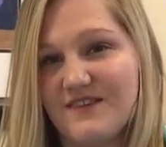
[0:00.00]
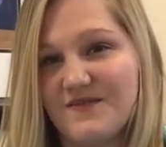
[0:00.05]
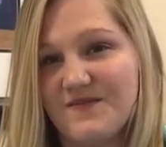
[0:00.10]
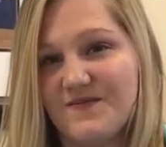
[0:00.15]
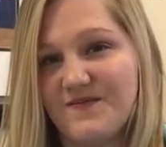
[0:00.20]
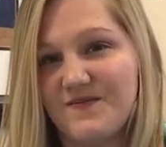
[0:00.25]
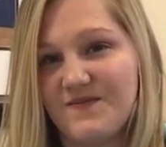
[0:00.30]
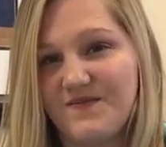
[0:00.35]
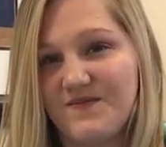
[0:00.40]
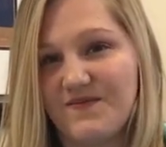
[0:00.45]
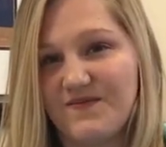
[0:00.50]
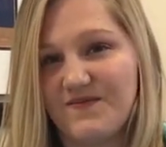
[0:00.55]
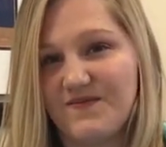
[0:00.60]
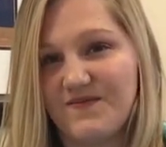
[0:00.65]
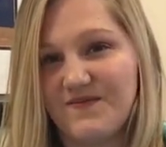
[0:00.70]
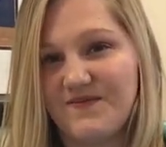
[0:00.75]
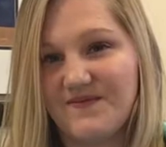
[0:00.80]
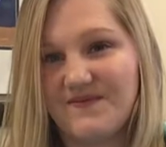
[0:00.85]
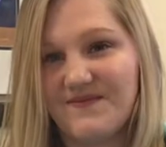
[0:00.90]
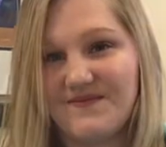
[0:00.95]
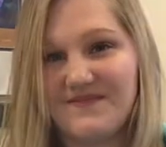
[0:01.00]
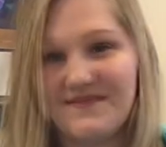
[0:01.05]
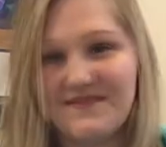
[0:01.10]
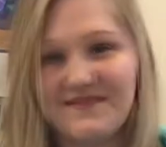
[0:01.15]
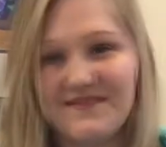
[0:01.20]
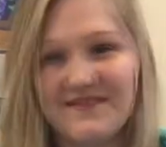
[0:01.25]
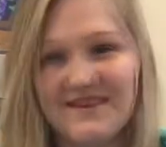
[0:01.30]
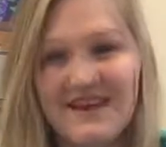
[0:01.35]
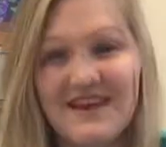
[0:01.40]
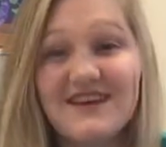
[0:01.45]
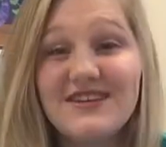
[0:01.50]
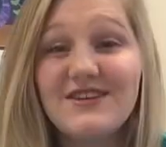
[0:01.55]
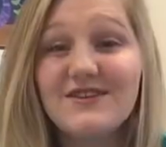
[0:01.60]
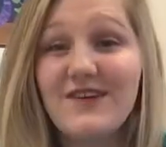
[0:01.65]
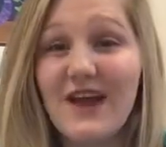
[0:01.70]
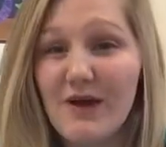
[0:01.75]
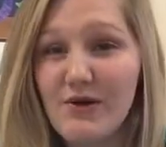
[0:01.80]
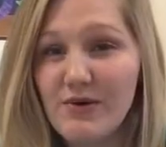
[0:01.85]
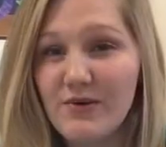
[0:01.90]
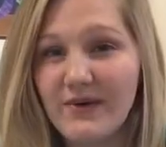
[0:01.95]
So
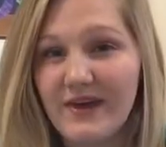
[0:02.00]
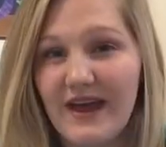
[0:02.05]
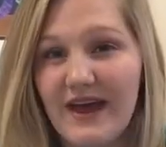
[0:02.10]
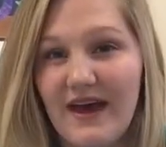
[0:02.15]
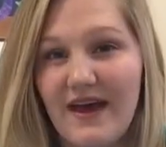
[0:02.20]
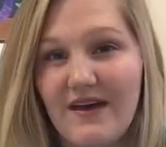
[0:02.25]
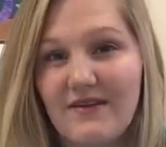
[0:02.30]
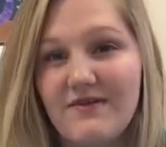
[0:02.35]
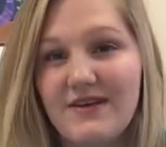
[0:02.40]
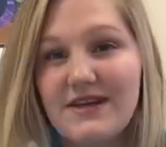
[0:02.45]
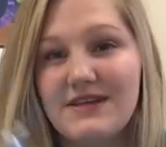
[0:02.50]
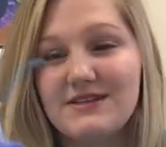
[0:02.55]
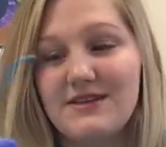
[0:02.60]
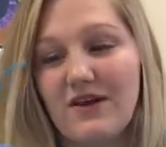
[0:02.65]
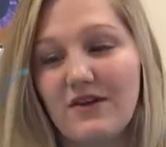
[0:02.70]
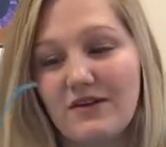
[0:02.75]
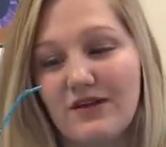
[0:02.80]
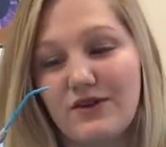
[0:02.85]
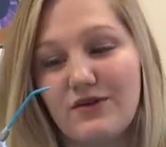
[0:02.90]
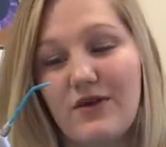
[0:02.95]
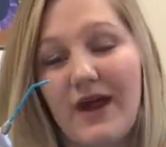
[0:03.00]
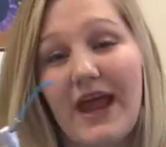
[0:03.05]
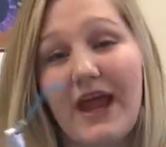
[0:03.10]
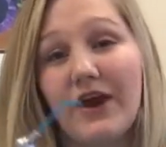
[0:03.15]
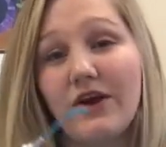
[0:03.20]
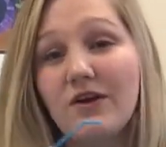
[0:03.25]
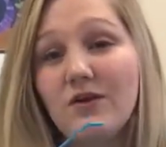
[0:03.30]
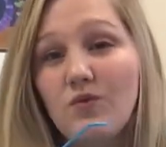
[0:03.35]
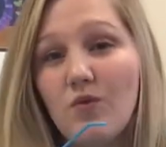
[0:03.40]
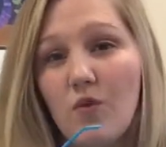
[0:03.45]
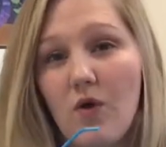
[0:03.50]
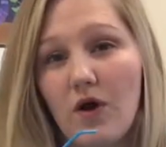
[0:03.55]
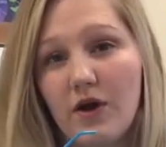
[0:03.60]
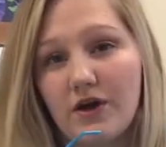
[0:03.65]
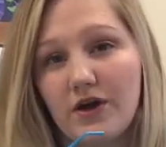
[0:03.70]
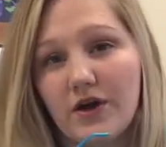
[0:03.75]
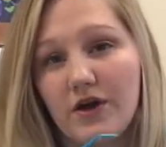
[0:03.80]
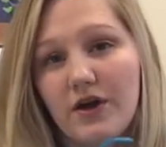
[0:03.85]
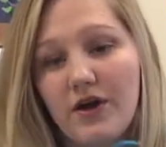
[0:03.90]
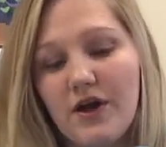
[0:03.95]
now what we have is our little air and
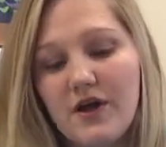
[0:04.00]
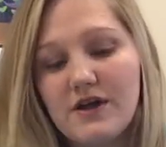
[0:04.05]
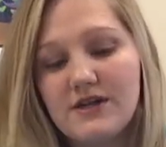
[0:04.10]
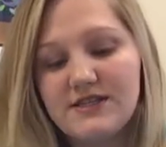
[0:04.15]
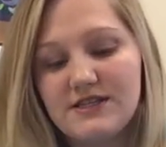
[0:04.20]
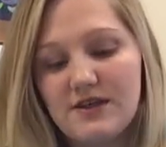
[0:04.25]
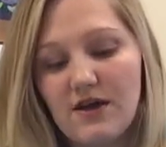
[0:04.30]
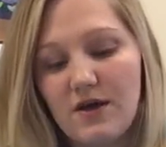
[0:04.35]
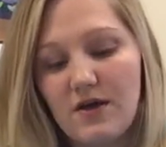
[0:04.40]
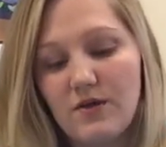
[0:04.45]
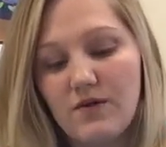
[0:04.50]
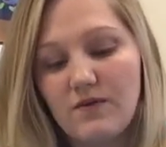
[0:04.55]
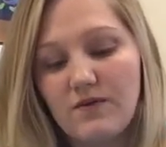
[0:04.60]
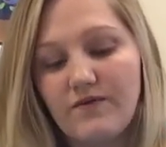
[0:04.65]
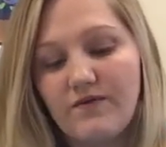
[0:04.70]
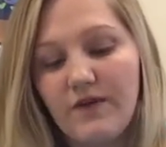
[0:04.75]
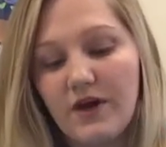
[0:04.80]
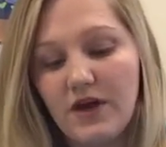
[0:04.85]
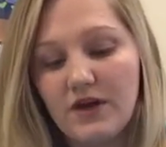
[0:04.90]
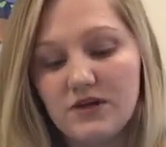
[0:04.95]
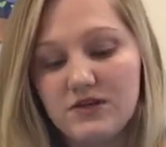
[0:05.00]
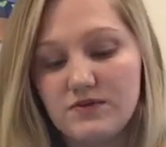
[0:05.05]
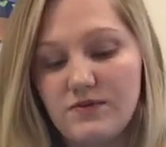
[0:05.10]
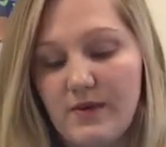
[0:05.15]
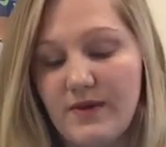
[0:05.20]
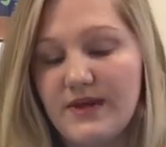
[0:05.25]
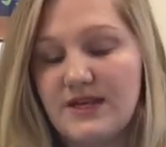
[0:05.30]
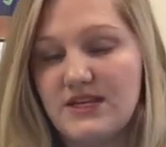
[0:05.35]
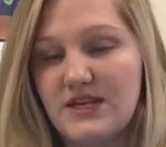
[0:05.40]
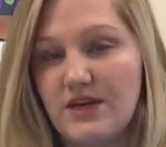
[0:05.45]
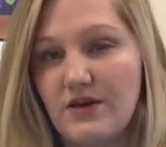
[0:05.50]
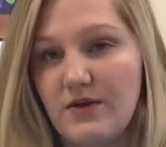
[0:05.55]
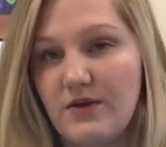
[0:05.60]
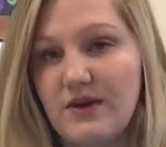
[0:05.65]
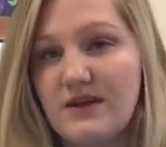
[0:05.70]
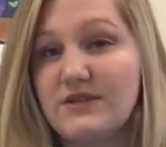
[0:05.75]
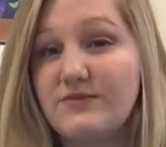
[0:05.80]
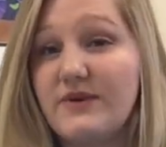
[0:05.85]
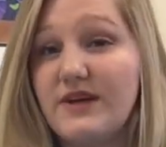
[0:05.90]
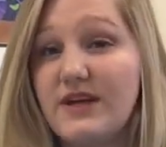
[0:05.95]
water. So first what we do
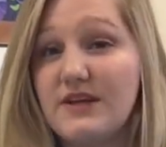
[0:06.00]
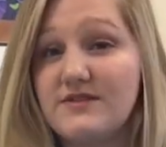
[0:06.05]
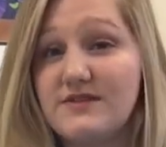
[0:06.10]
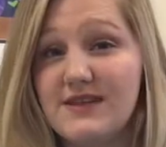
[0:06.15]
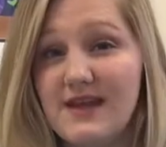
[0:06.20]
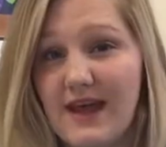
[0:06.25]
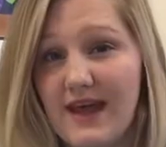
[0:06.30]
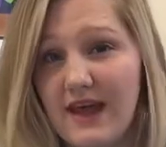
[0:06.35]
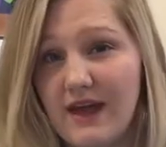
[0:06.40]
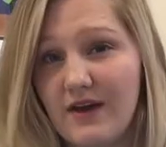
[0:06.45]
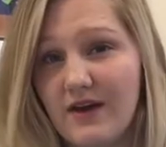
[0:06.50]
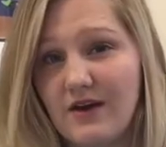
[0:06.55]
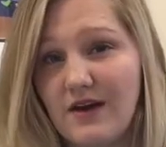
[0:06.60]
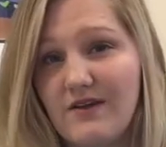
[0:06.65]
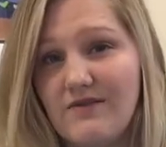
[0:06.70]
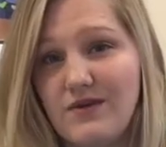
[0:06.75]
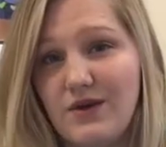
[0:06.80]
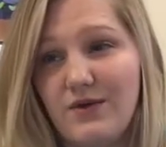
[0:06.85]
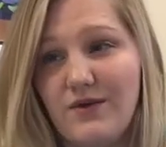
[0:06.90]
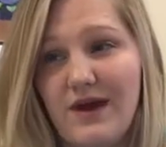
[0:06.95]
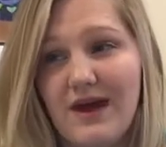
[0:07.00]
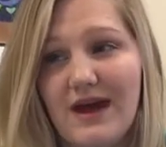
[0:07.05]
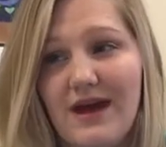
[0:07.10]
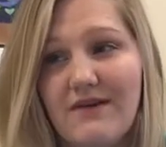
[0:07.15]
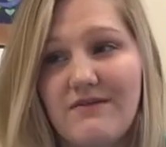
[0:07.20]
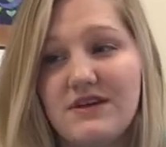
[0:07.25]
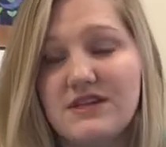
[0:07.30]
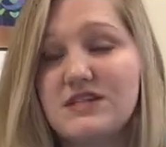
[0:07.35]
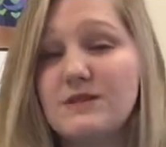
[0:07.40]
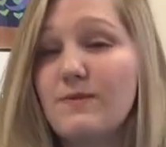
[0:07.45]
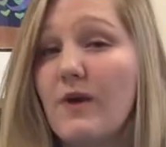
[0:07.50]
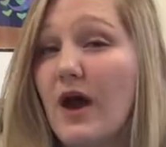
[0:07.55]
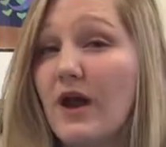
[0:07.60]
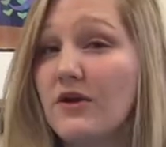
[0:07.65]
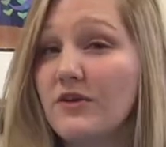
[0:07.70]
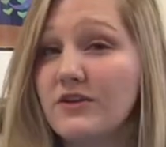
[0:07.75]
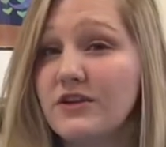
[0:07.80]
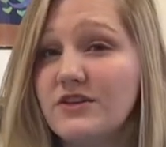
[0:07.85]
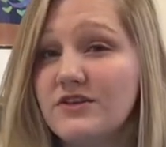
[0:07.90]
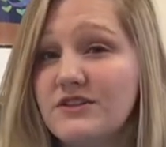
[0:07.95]
is we use the air. If you have a spot
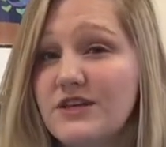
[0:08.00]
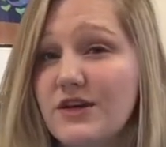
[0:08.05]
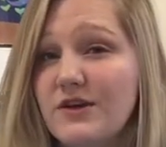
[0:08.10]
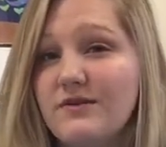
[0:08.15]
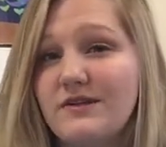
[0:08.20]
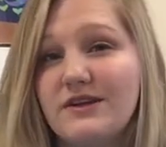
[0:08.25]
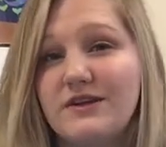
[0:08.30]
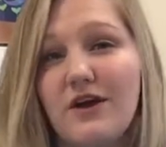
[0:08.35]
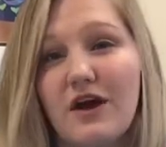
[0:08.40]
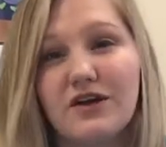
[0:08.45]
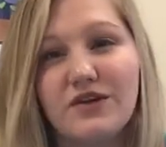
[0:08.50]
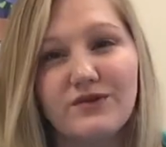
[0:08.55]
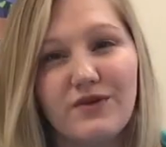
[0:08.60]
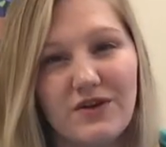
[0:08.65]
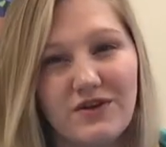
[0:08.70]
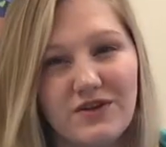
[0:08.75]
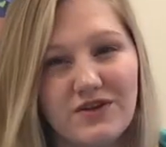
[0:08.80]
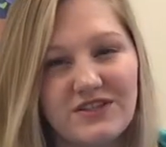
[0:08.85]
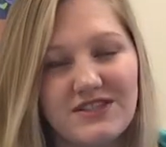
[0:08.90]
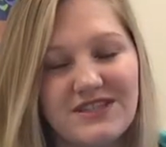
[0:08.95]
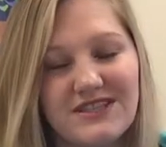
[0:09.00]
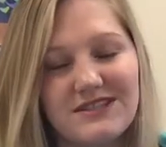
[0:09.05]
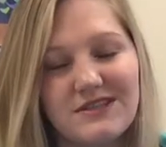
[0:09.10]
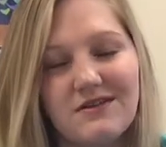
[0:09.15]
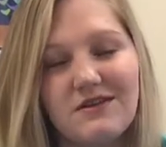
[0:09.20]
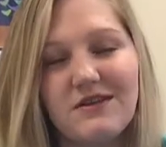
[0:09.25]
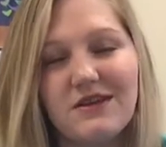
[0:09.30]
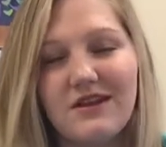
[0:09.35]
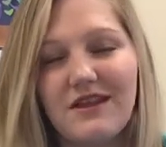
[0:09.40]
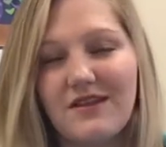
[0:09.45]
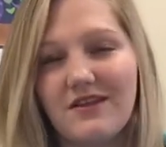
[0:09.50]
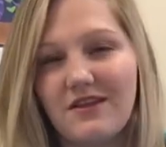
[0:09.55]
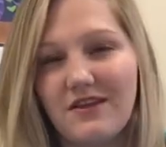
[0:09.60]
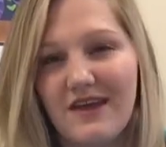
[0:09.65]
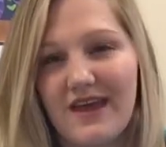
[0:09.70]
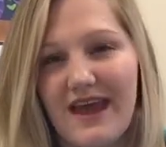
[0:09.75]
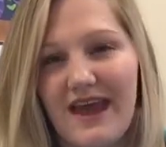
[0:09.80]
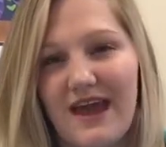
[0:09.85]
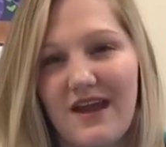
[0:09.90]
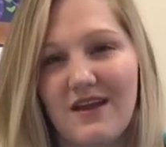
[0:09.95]
on your tooth that Doctor Rohner just needs to look,
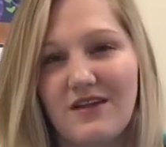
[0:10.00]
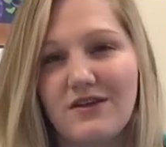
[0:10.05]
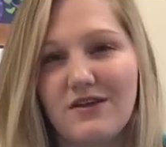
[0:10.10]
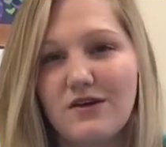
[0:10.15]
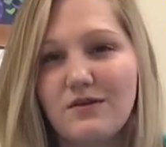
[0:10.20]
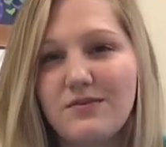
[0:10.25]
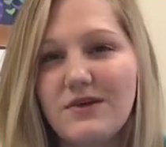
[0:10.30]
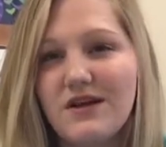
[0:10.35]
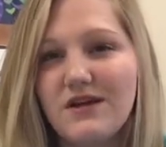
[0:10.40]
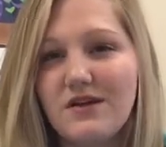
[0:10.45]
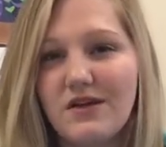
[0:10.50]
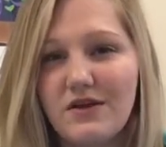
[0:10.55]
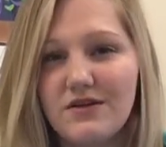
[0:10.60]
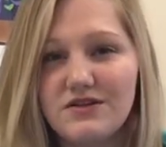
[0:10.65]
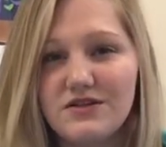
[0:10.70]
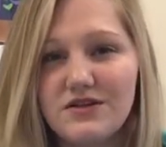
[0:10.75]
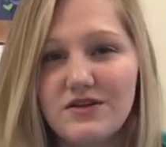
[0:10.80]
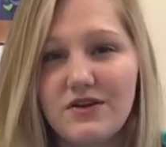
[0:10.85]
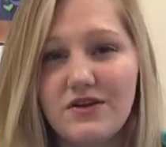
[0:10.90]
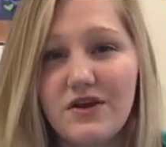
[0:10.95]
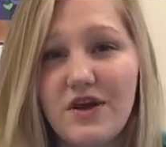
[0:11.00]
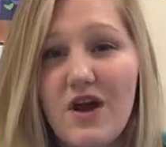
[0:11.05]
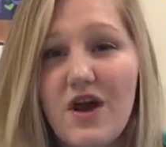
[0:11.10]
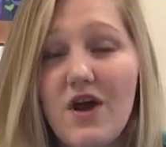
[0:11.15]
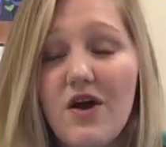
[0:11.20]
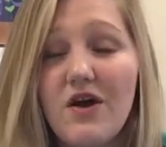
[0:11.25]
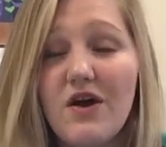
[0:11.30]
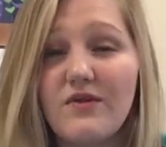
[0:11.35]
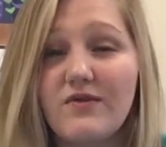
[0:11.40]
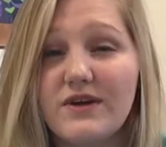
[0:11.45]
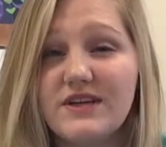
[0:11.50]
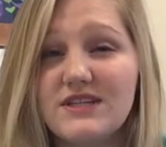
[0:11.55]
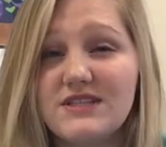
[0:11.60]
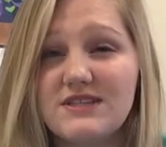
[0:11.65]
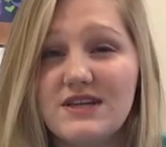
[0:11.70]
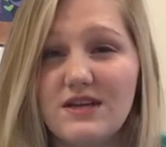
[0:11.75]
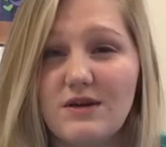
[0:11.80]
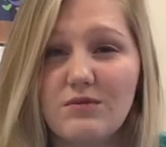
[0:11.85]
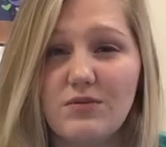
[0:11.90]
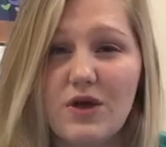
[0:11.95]
look at a little bit closer, or if we just
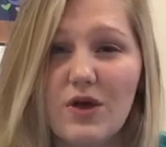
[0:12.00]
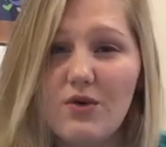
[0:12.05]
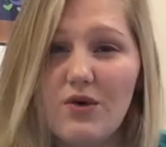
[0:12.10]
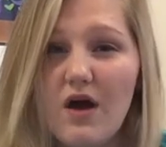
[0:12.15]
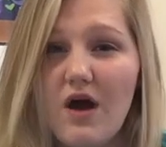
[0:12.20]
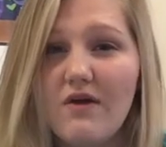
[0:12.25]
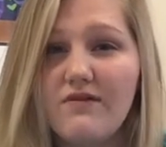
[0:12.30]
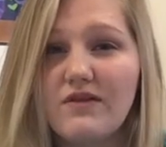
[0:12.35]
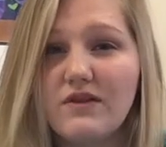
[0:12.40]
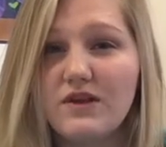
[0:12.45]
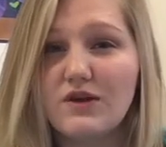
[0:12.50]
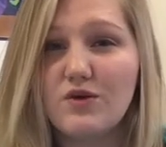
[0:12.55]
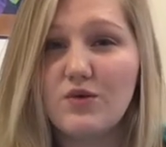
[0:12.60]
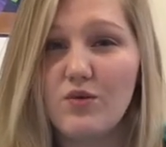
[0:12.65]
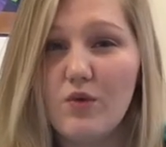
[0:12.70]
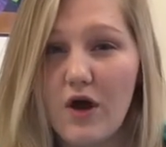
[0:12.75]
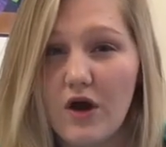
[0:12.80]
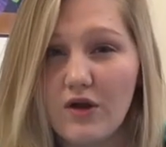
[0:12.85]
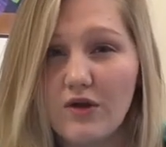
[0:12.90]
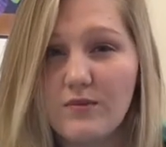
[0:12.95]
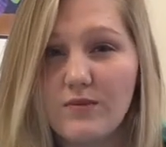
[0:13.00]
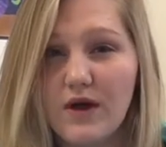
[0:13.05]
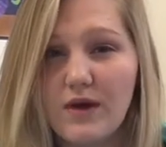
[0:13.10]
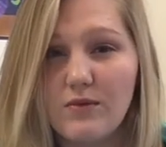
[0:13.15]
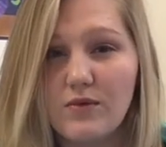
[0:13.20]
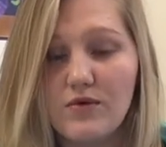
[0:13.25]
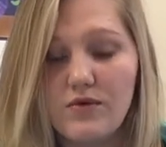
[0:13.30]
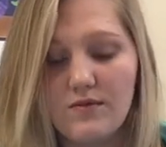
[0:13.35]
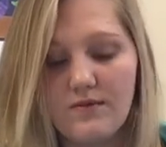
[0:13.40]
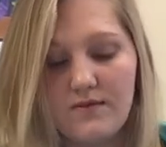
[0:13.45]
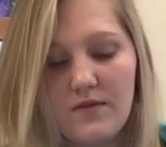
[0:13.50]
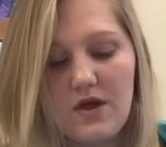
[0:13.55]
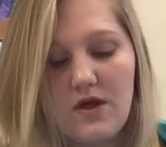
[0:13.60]
need to blow off a little water bubble,